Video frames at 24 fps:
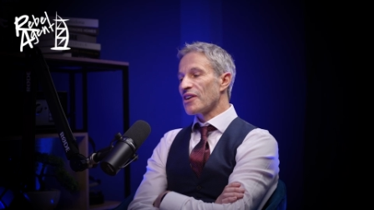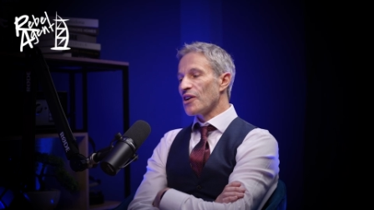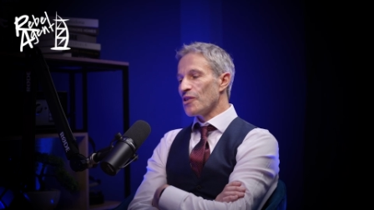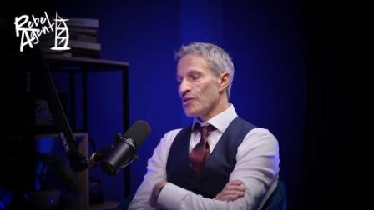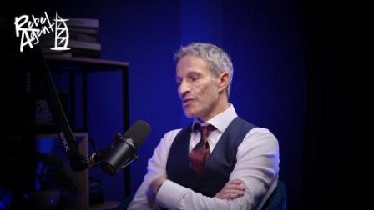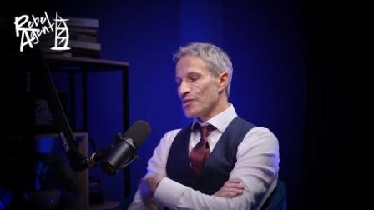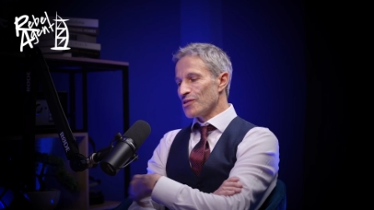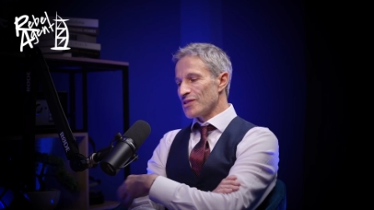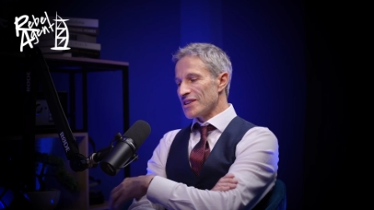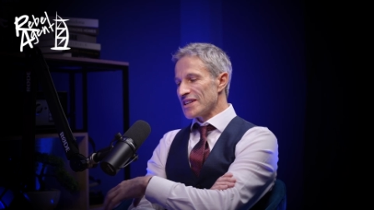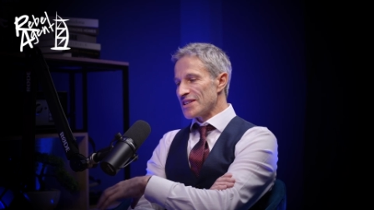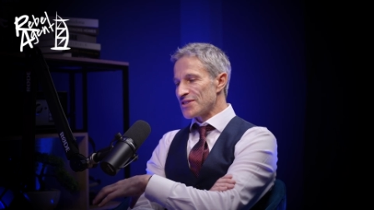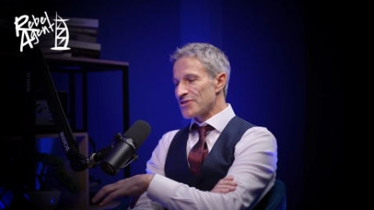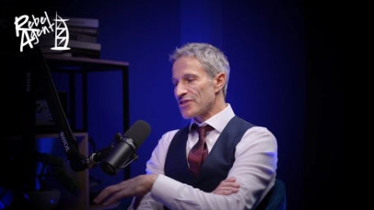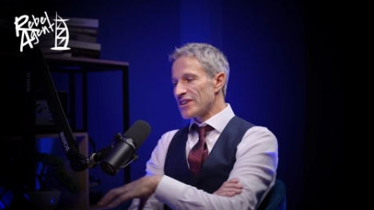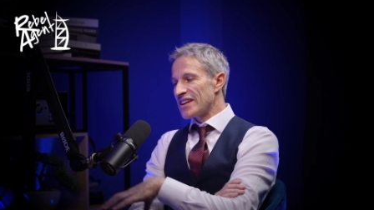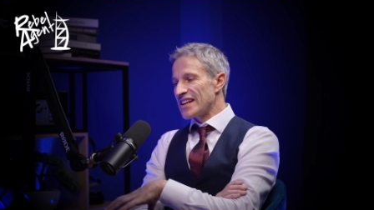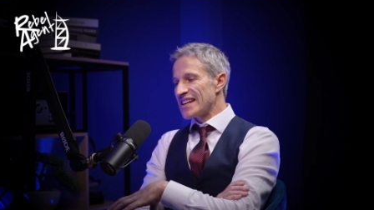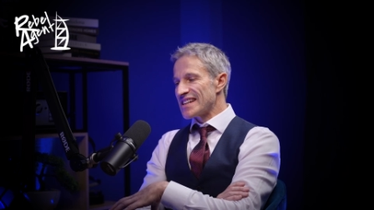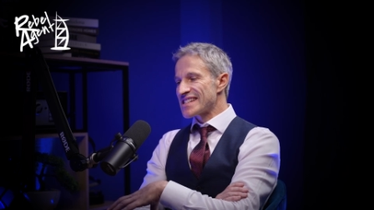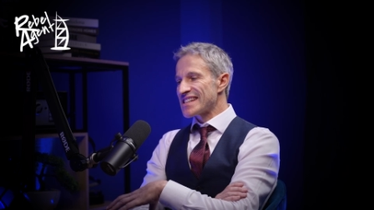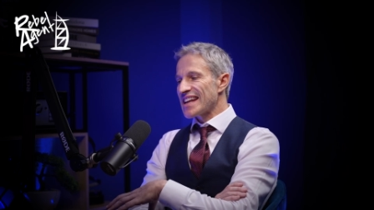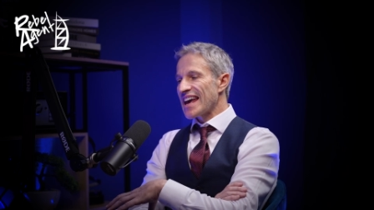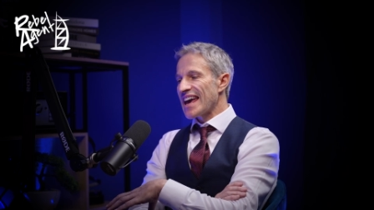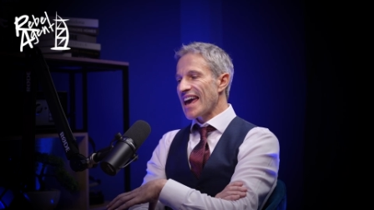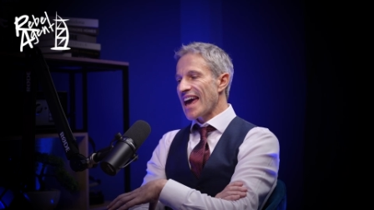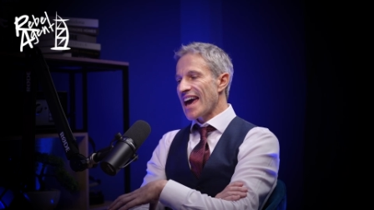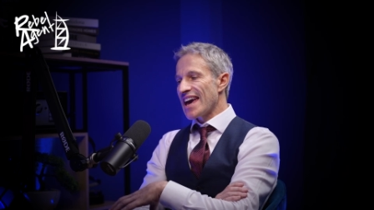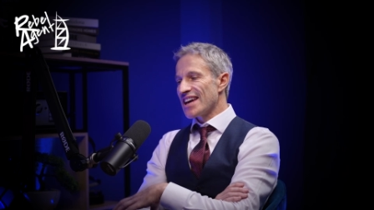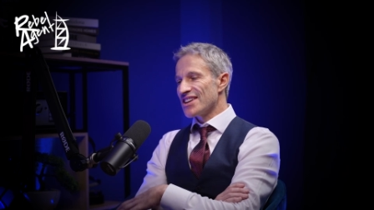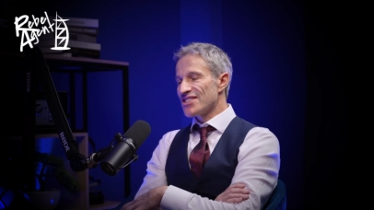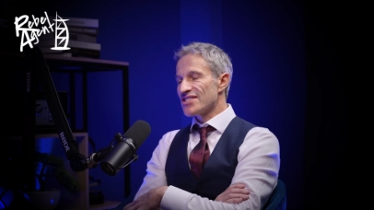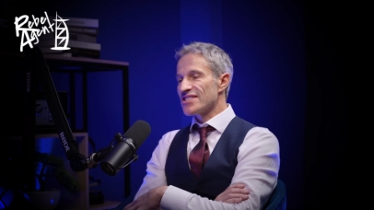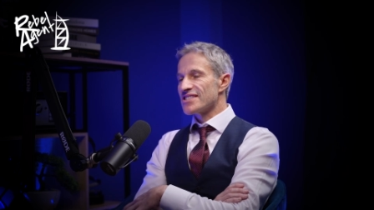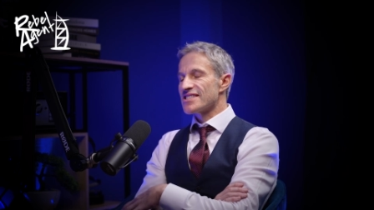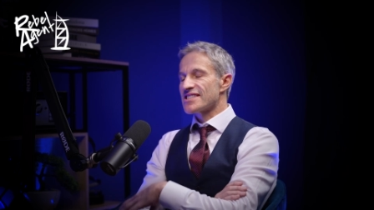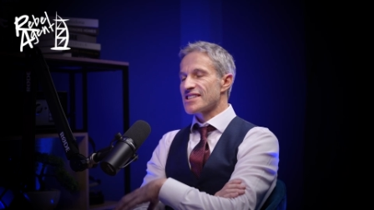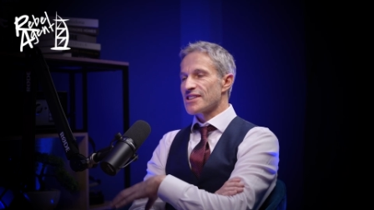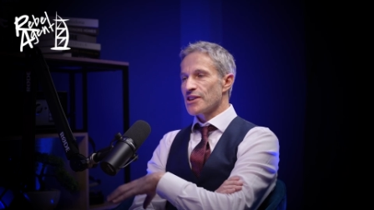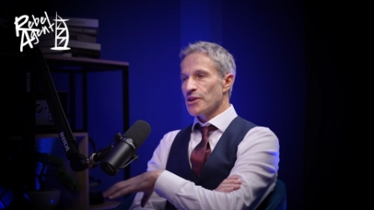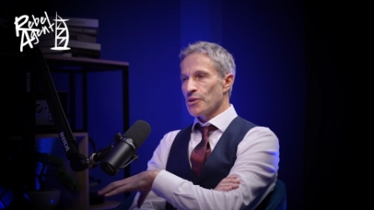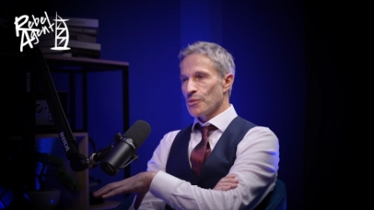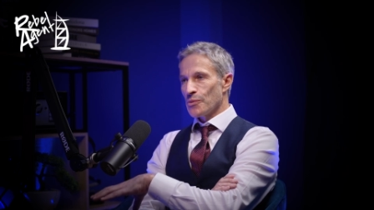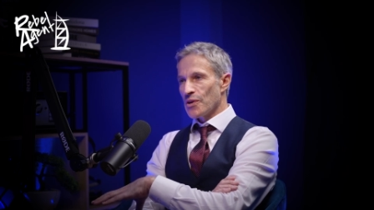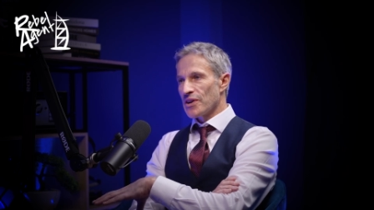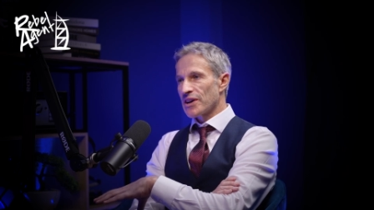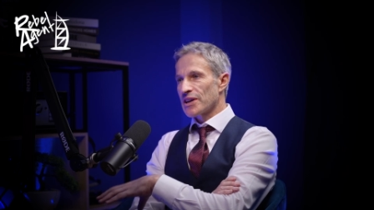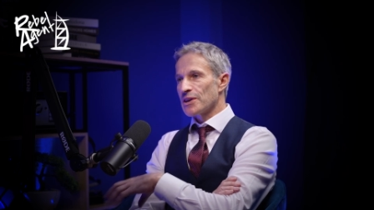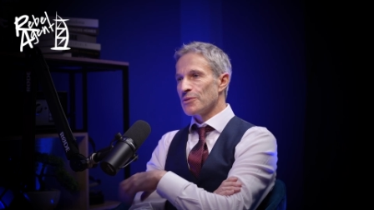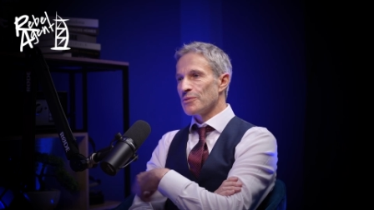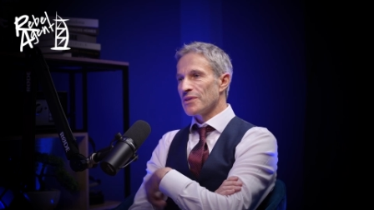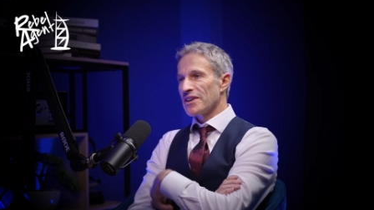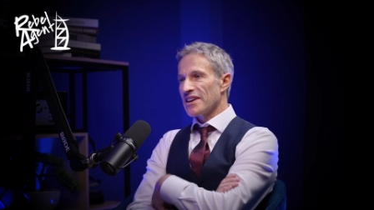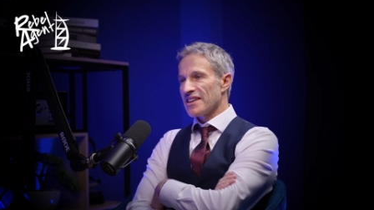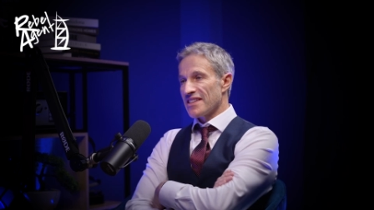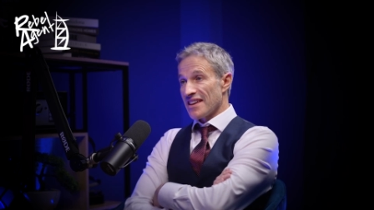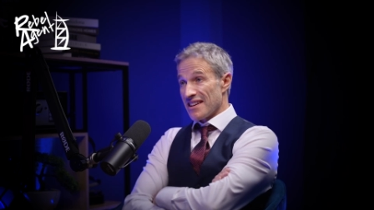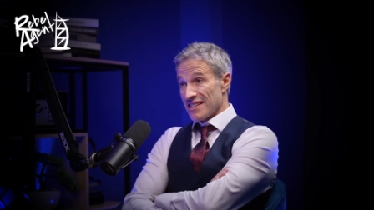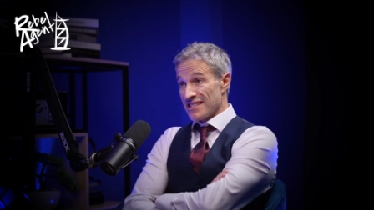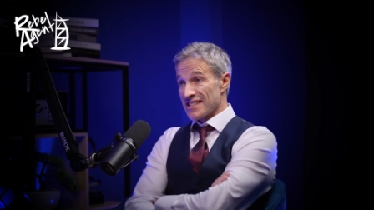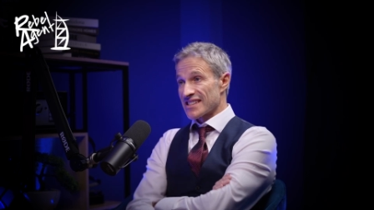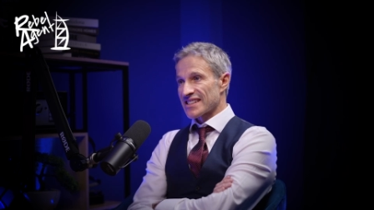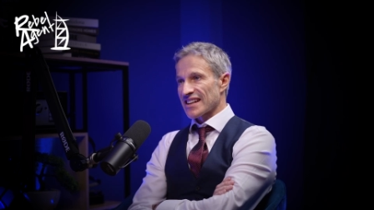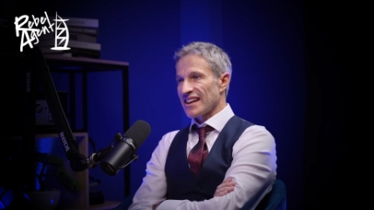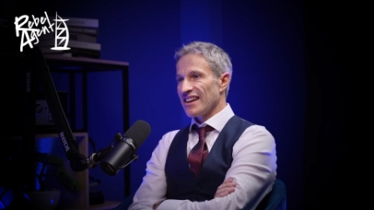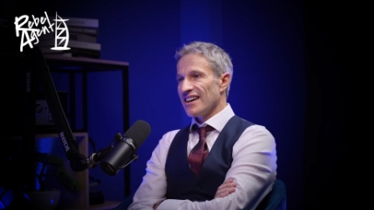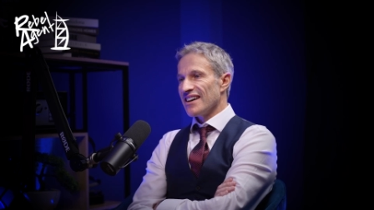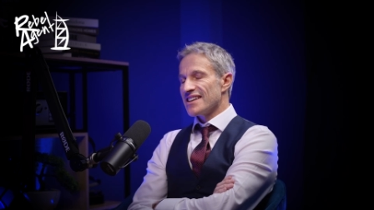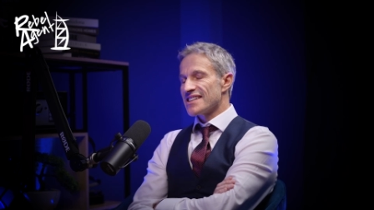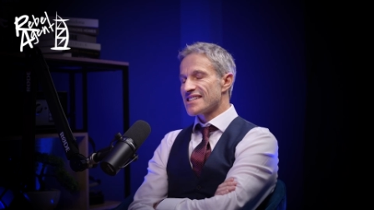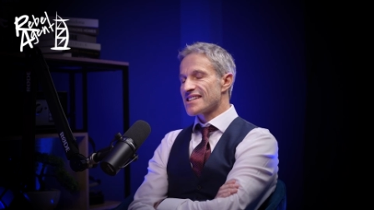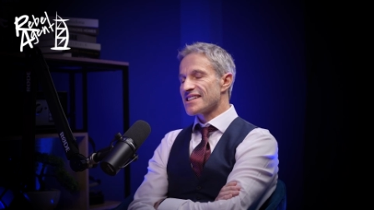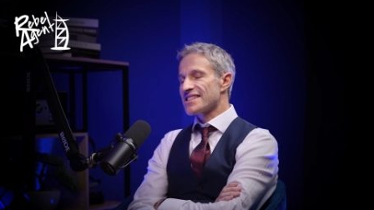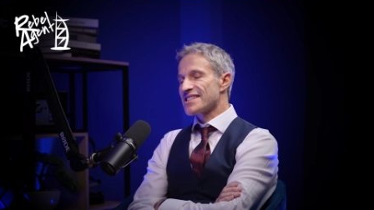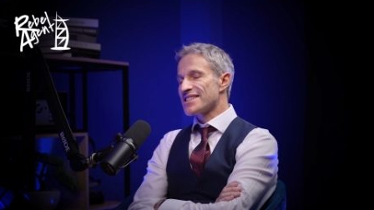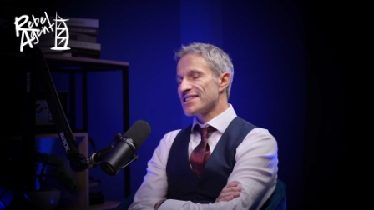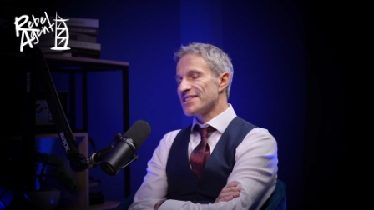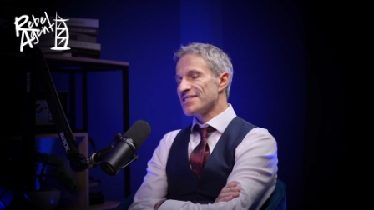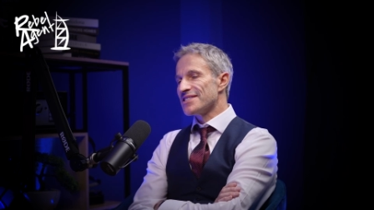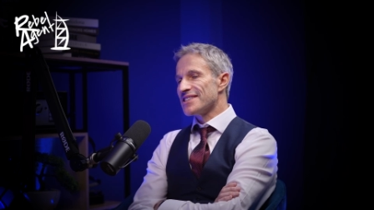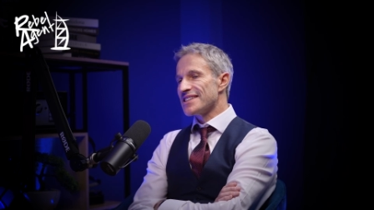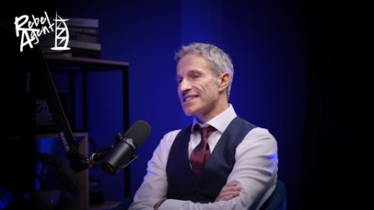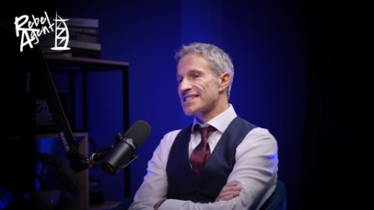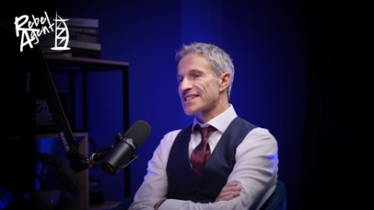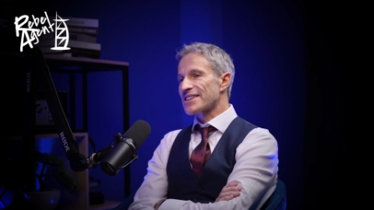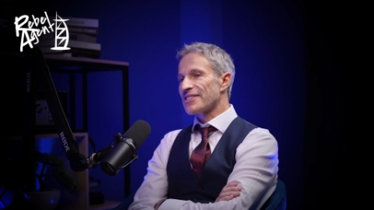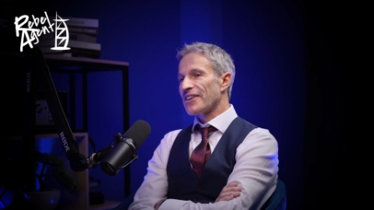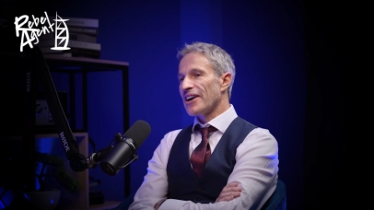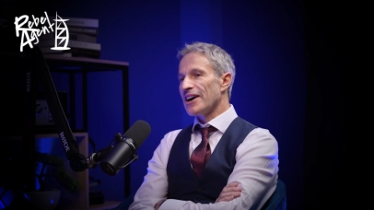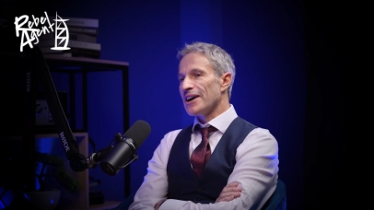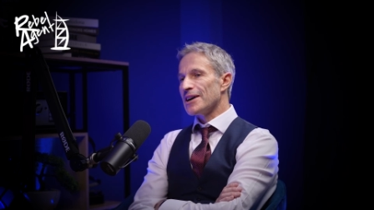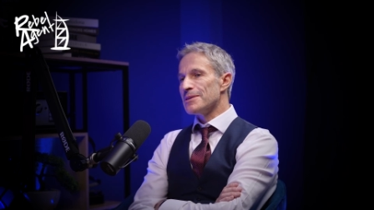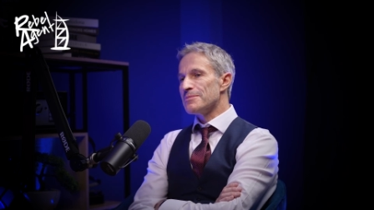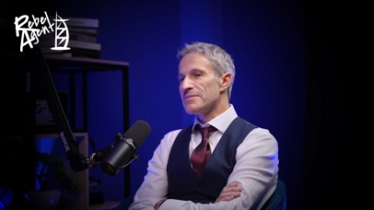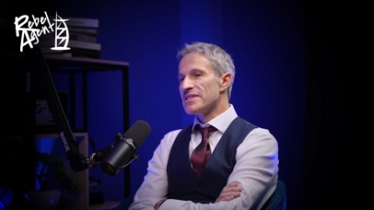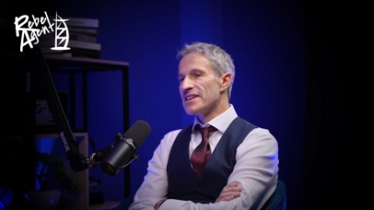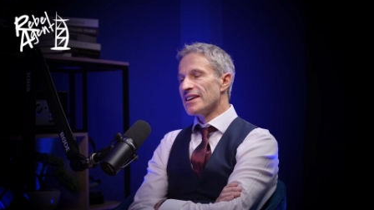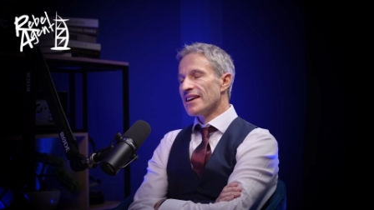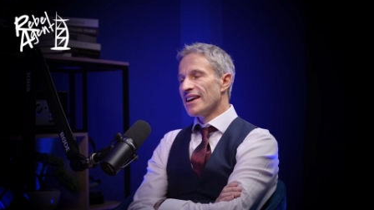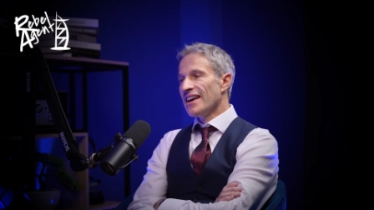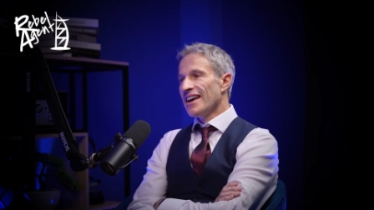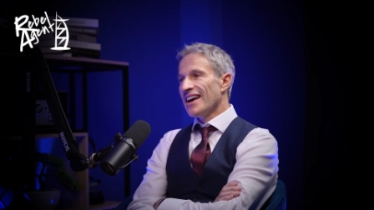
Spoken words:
got all these real estate agents that are working with those clients as you described.